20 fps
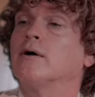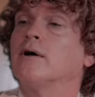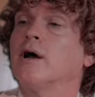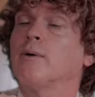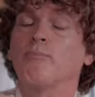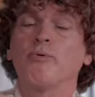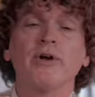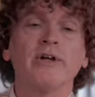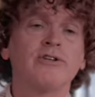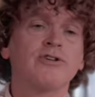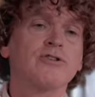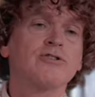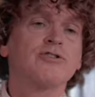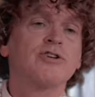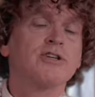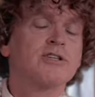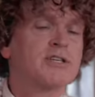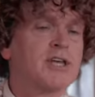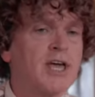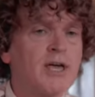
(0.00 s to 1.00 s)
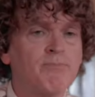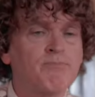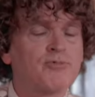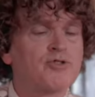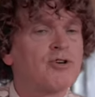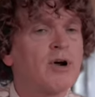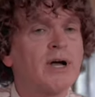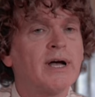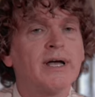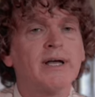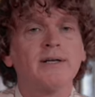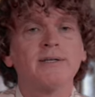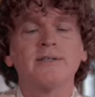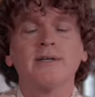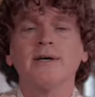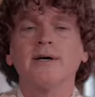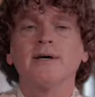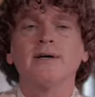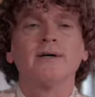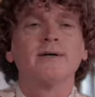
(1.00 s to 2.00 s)
and preachers just keep trying
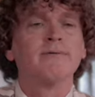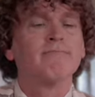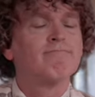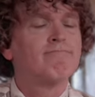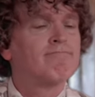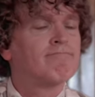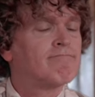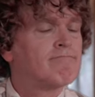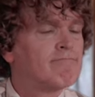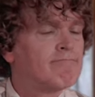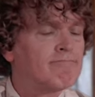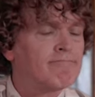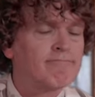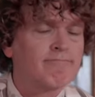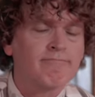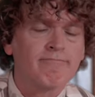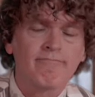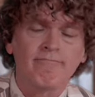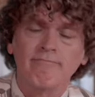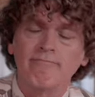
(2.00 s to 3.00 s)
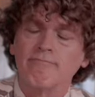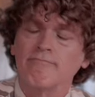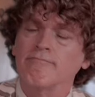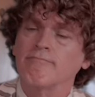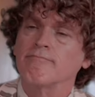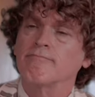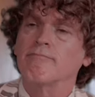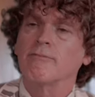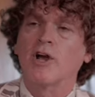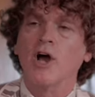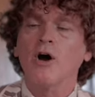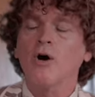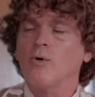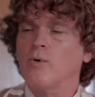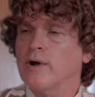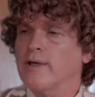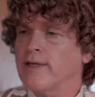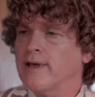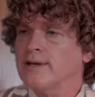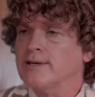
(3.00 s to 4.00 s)
to go
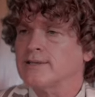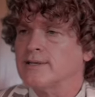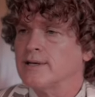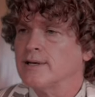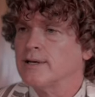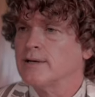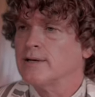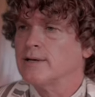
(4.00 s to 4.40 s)
with it,